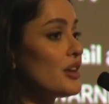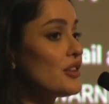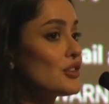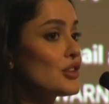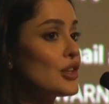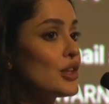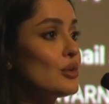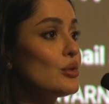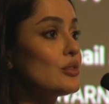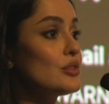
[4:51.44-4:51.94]

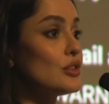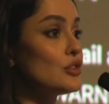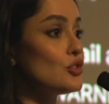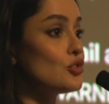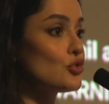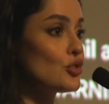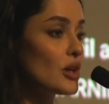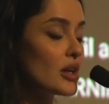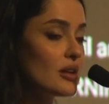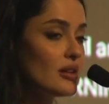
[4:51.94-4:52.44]
rescues, the
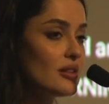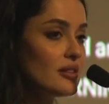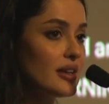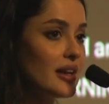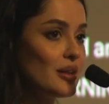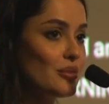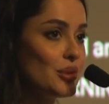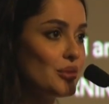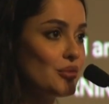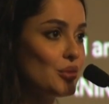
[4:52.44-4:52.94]
struggle
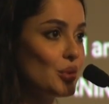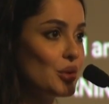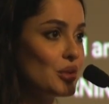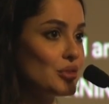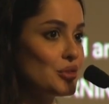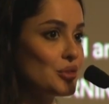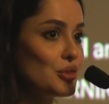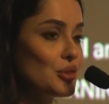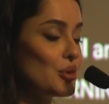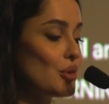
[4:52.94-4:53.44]
that we've
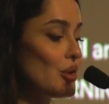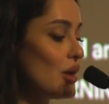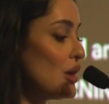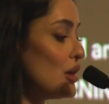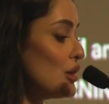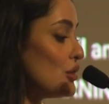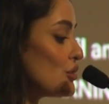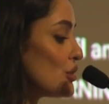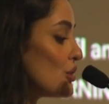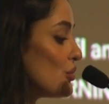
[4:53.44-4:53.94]
gone through.
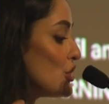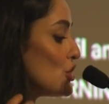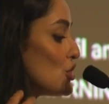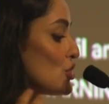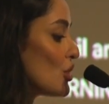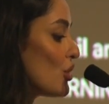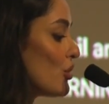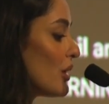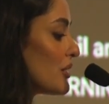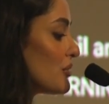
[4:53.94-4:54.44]
So we
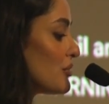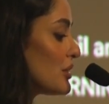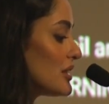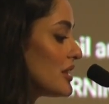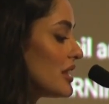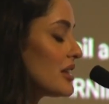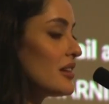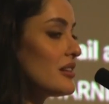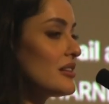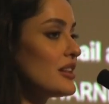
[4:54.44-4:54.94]
show
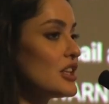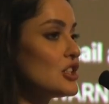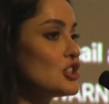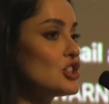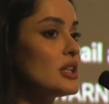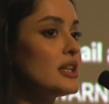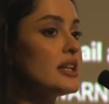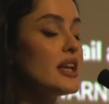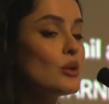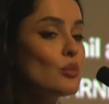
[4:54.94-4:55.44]
everything
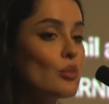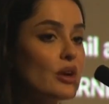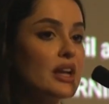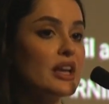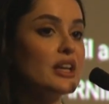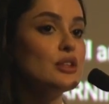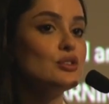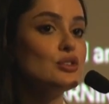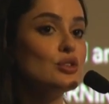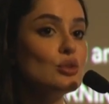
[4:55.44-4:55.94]
essentially. And what
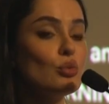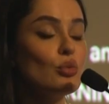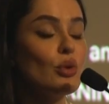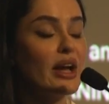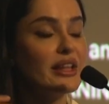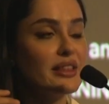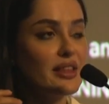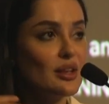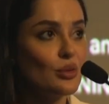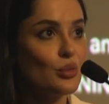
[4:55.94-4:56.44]
I do,
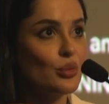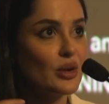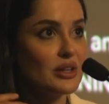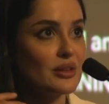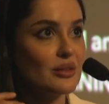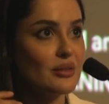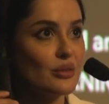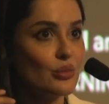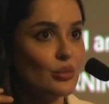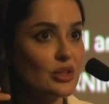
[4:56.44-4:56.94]
I think
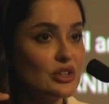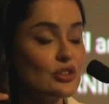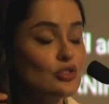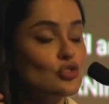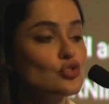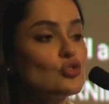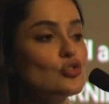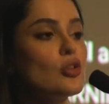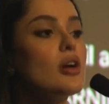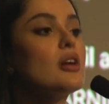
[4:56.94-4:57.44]
what the
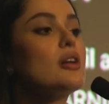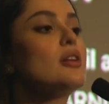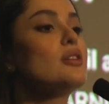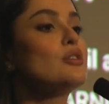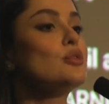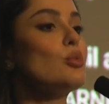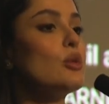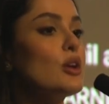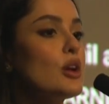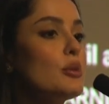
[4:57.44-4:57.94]

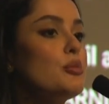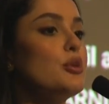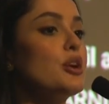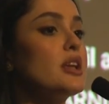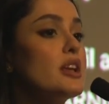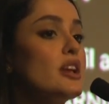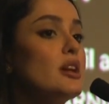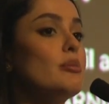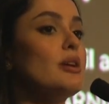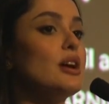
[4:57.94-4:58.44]
strongest way of
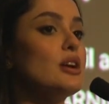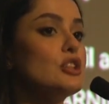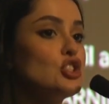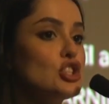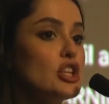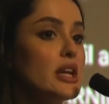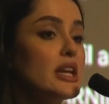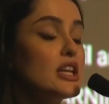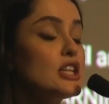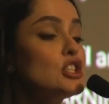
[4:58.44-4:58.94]
bringing about
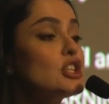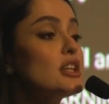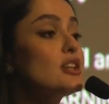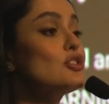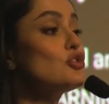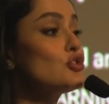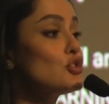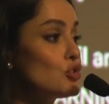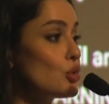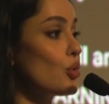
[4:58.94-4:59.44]
change
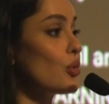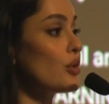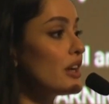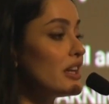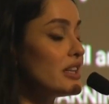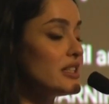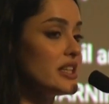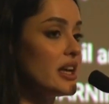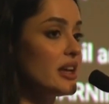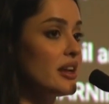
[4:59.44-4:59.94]
is
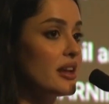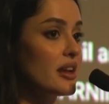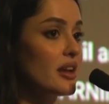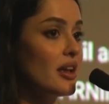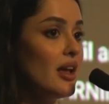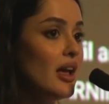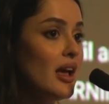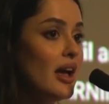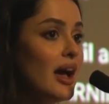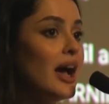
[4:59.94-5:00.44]
storytelling.
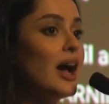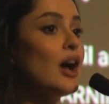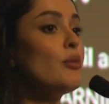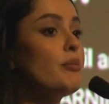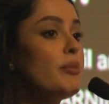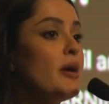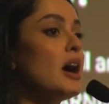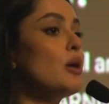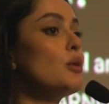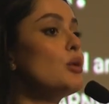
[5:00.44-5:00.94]
How
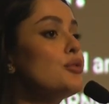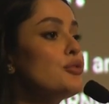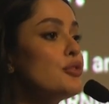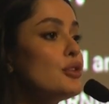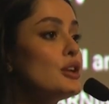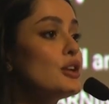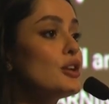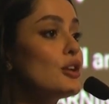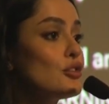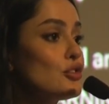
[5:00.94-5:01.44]

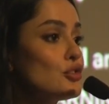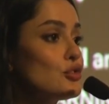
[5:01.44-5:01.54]
powerful your